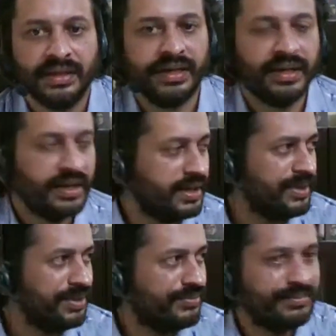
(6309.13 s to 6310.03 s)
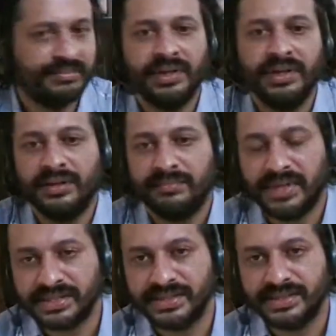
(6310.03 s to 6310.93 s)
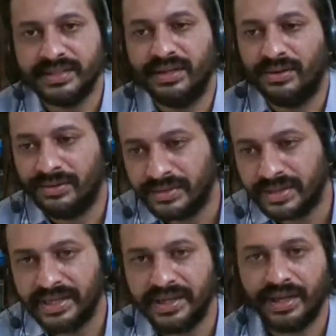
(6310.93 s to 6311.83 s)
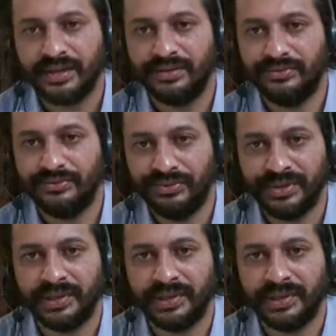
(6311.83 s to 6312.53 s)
clearly coming from Marx's own idea of